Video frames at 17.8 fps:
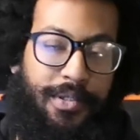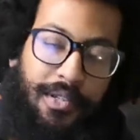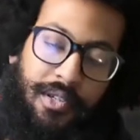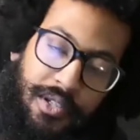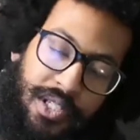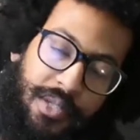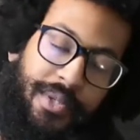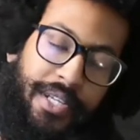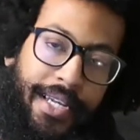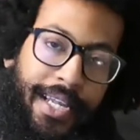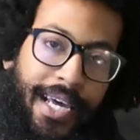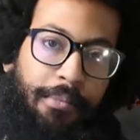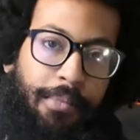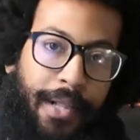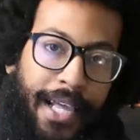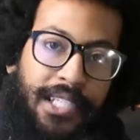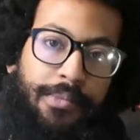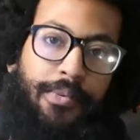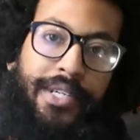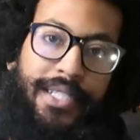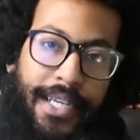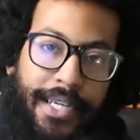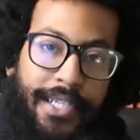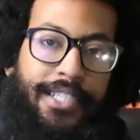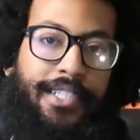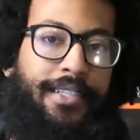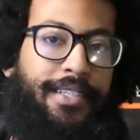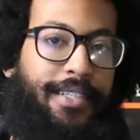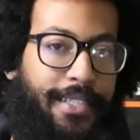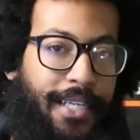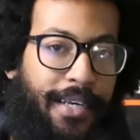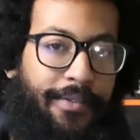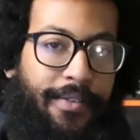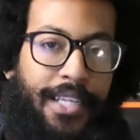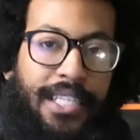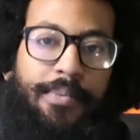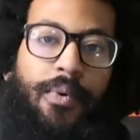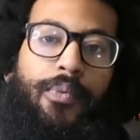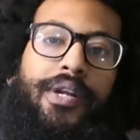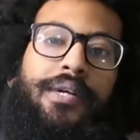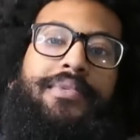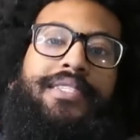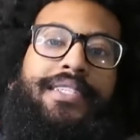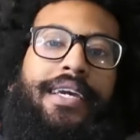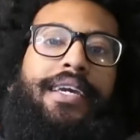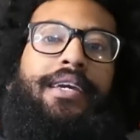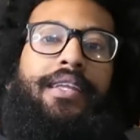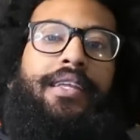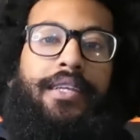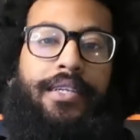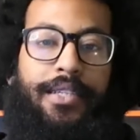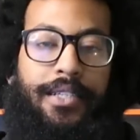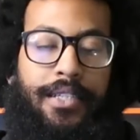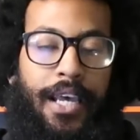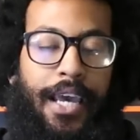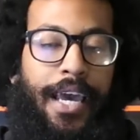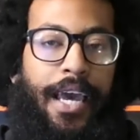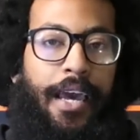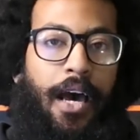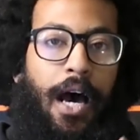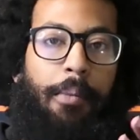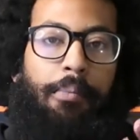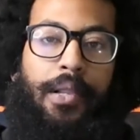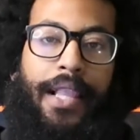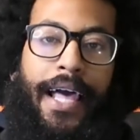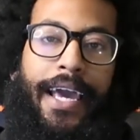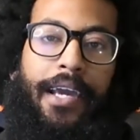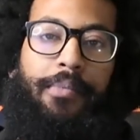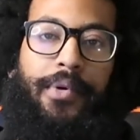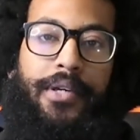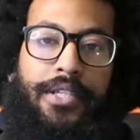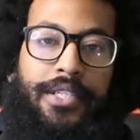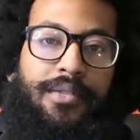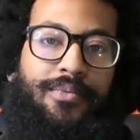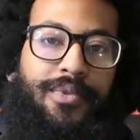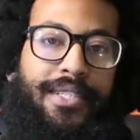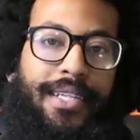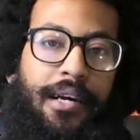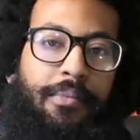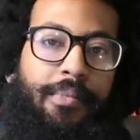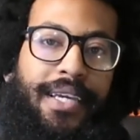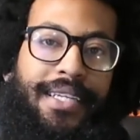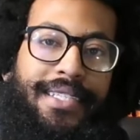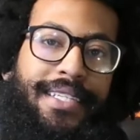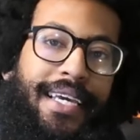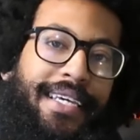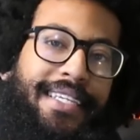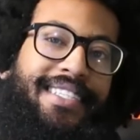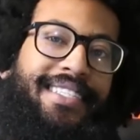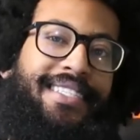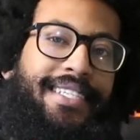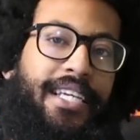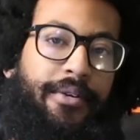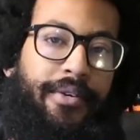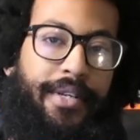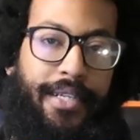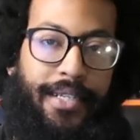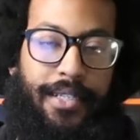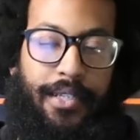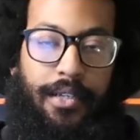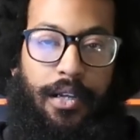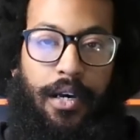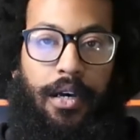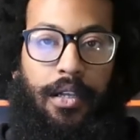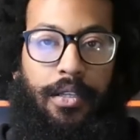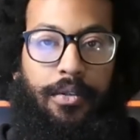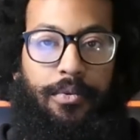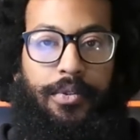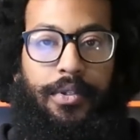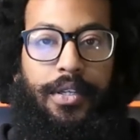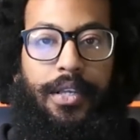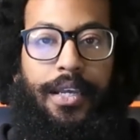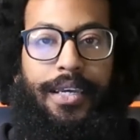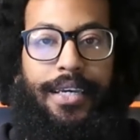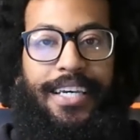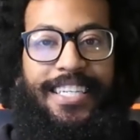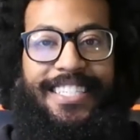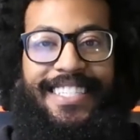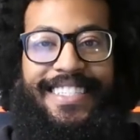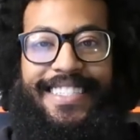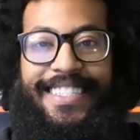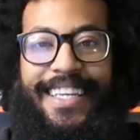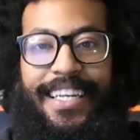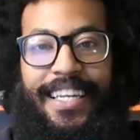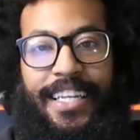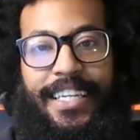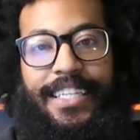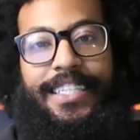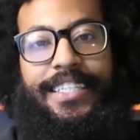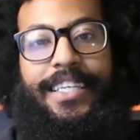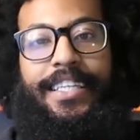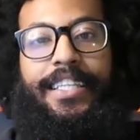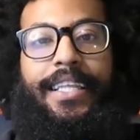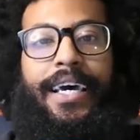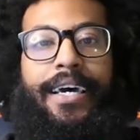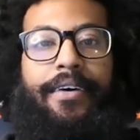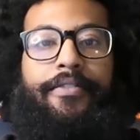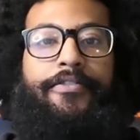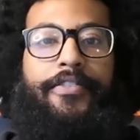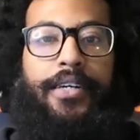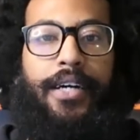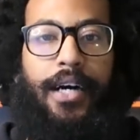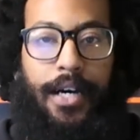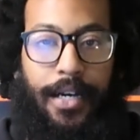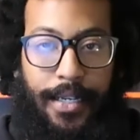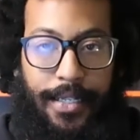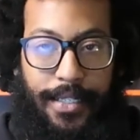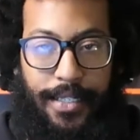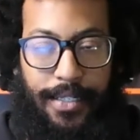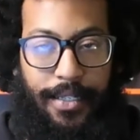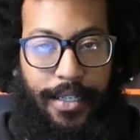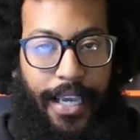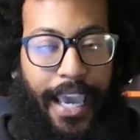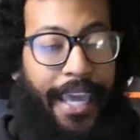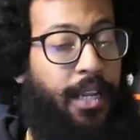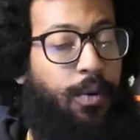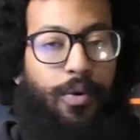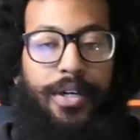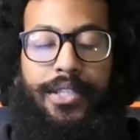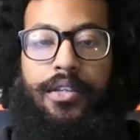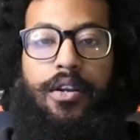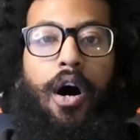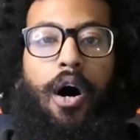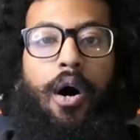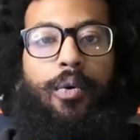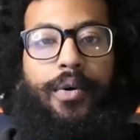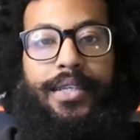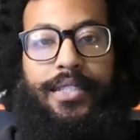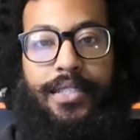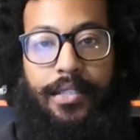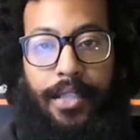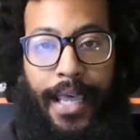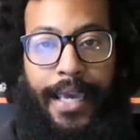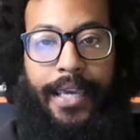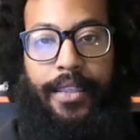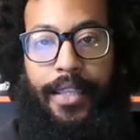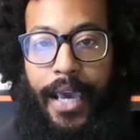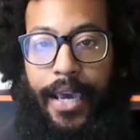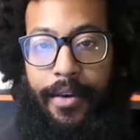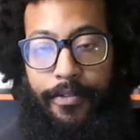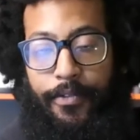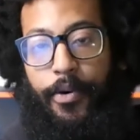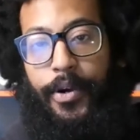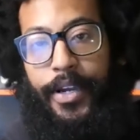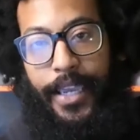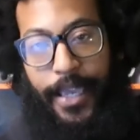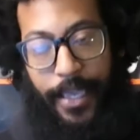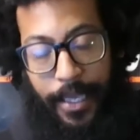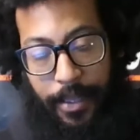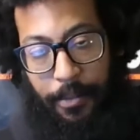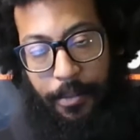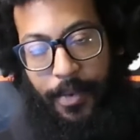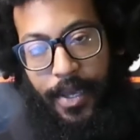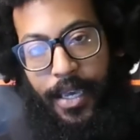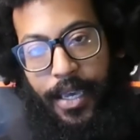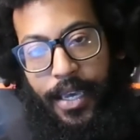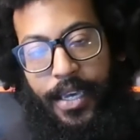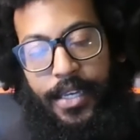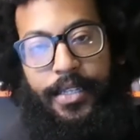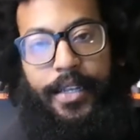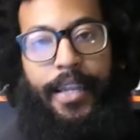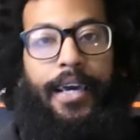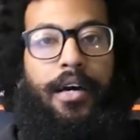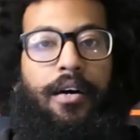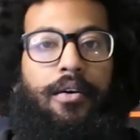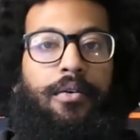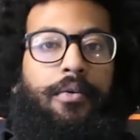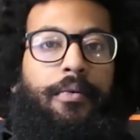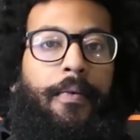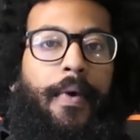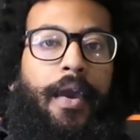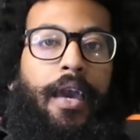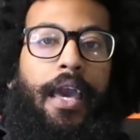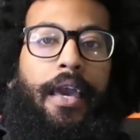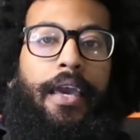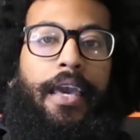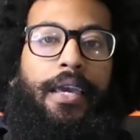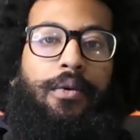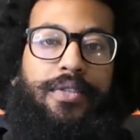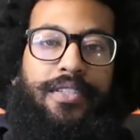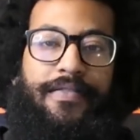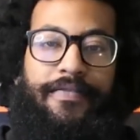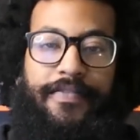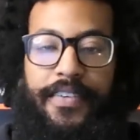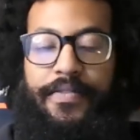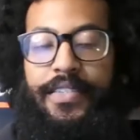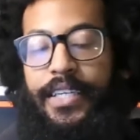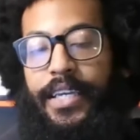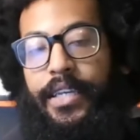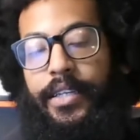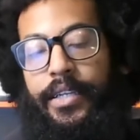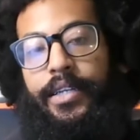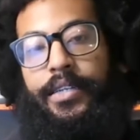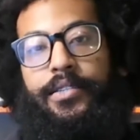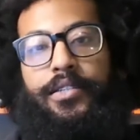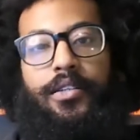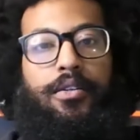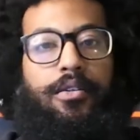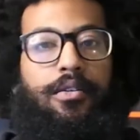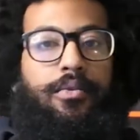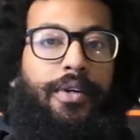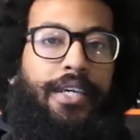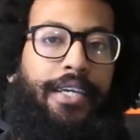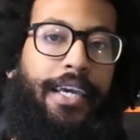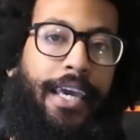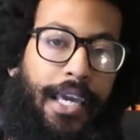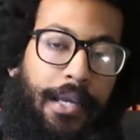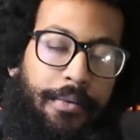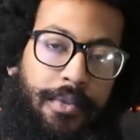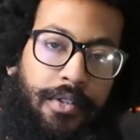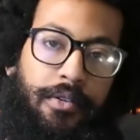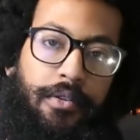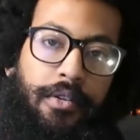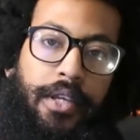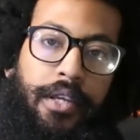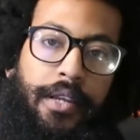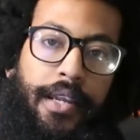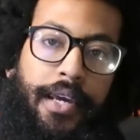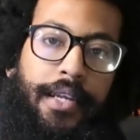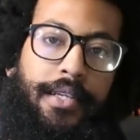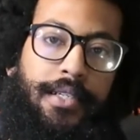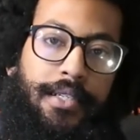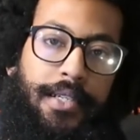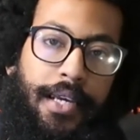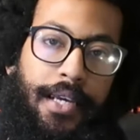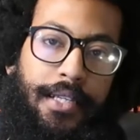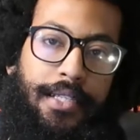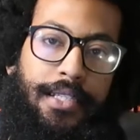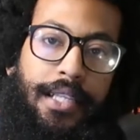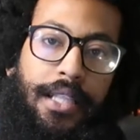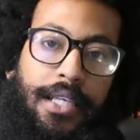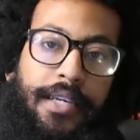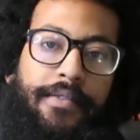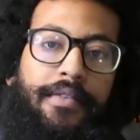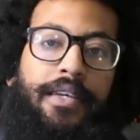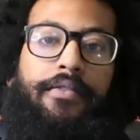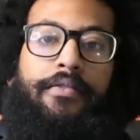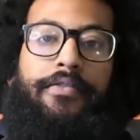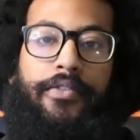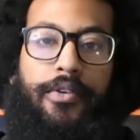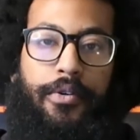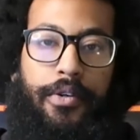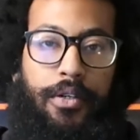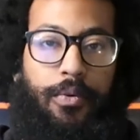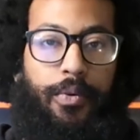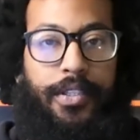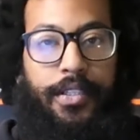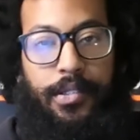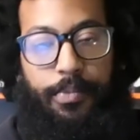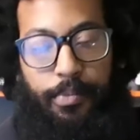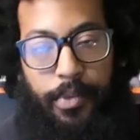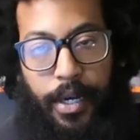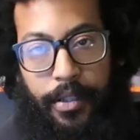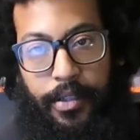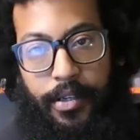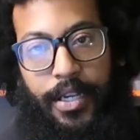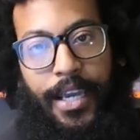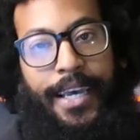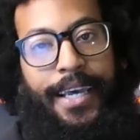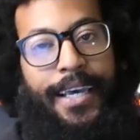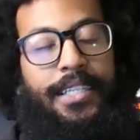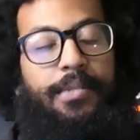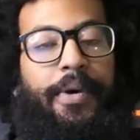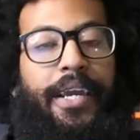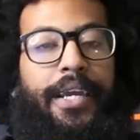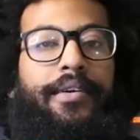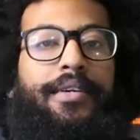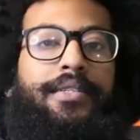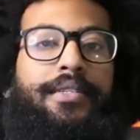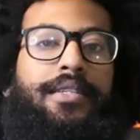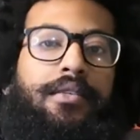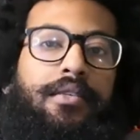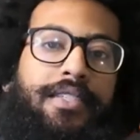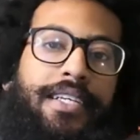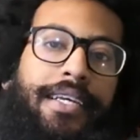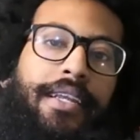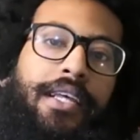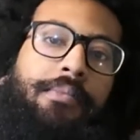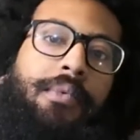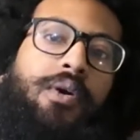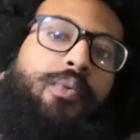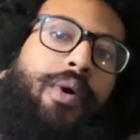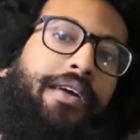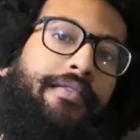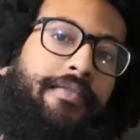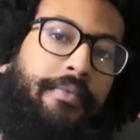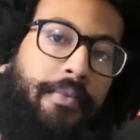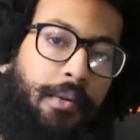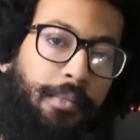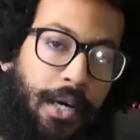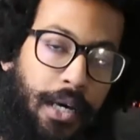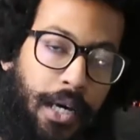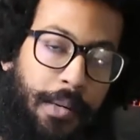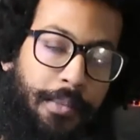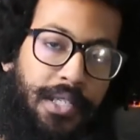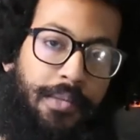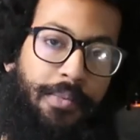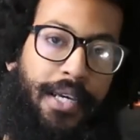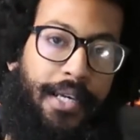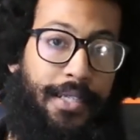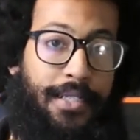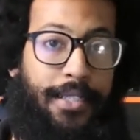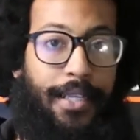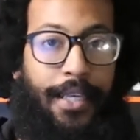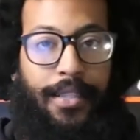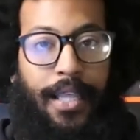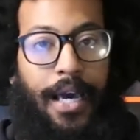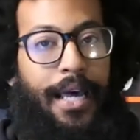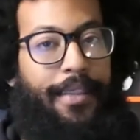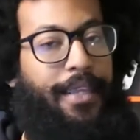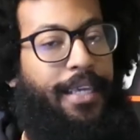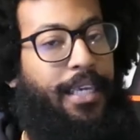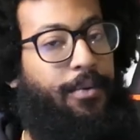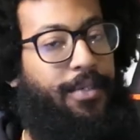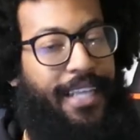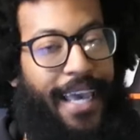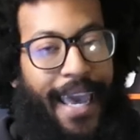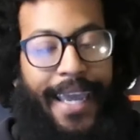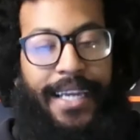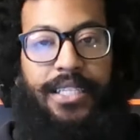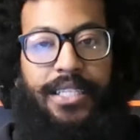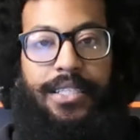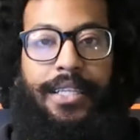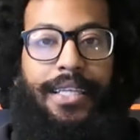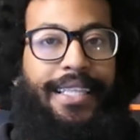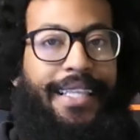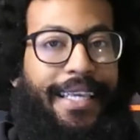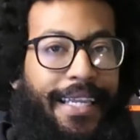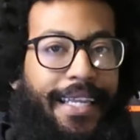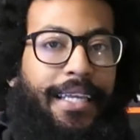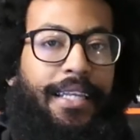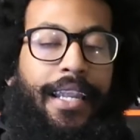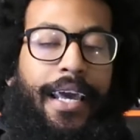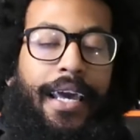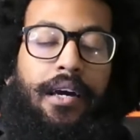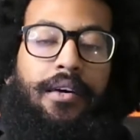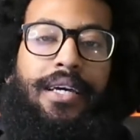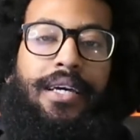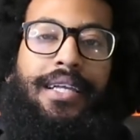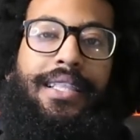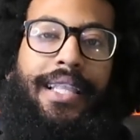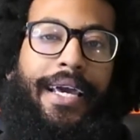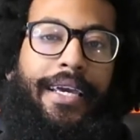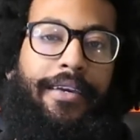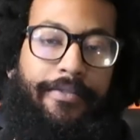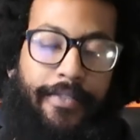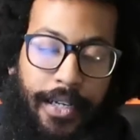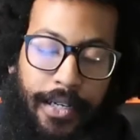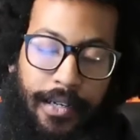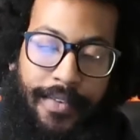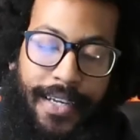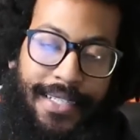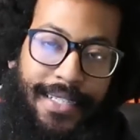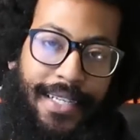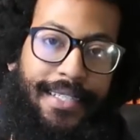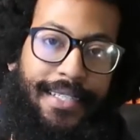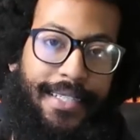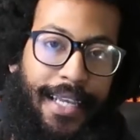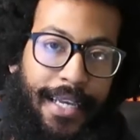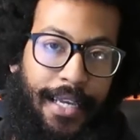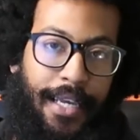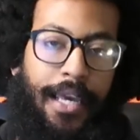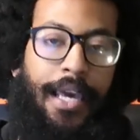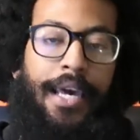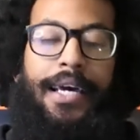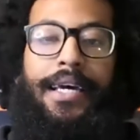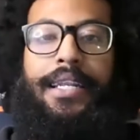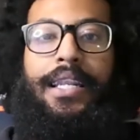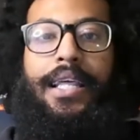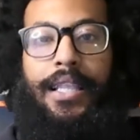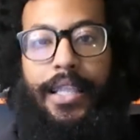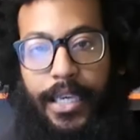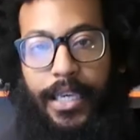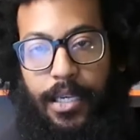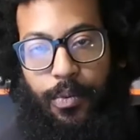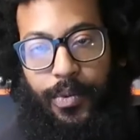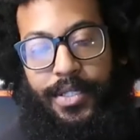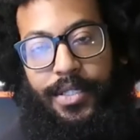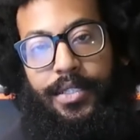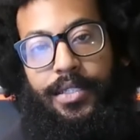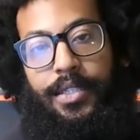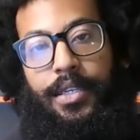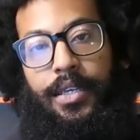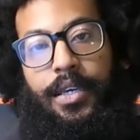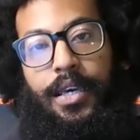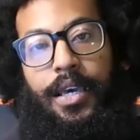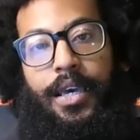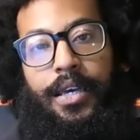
Of course, we did have blaxploitation in the 70s, but what I'm saying is a black person was now being taken serious in Hollywood. Sidney did that for us. And it wasn't always like that for him. Now, he was 15 years old when he came to the United States. He lived in Florida with his brother. His parents sent him away from the Bahamas because they thought that he was actually leading down a life of, as they say, delinquency.